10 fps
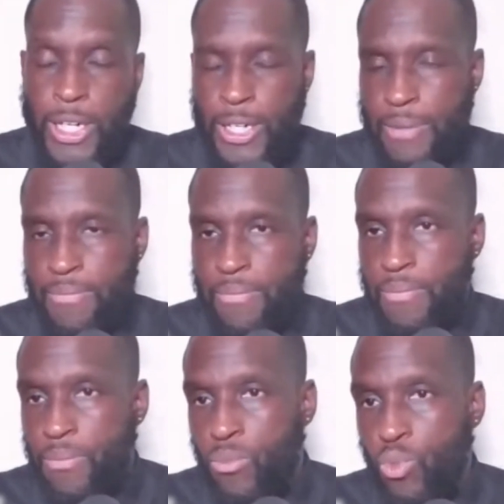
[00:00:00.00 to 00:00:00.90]
um,
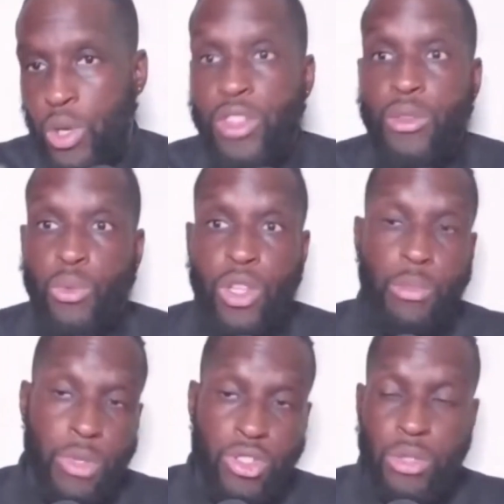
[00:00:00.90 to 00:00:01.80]
with
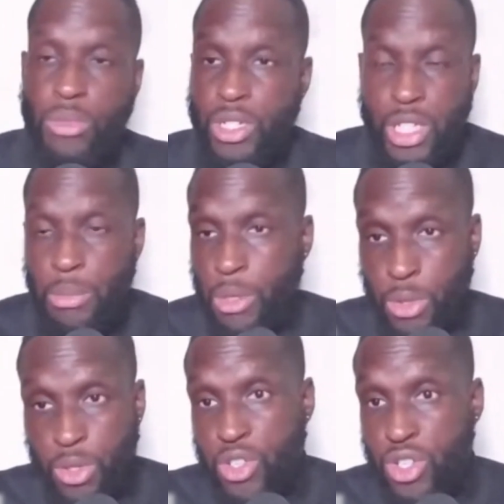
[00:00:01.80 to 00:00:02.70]
with Muslims. And same
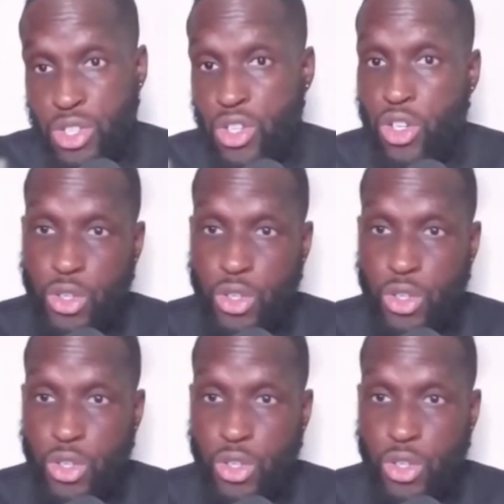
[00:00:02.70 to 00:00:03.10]
thing with Christians.